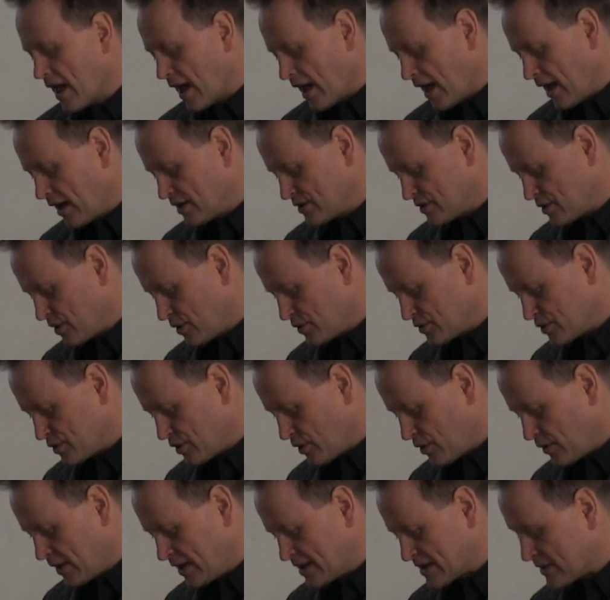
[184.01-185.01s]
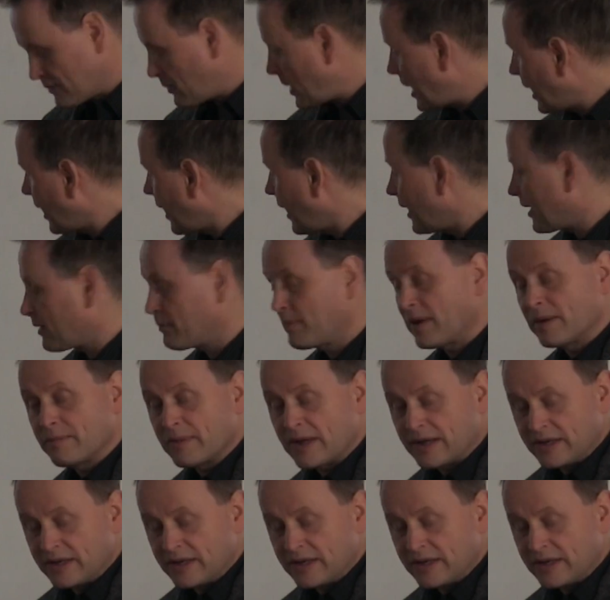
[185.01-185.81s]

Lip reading: So he's well liked by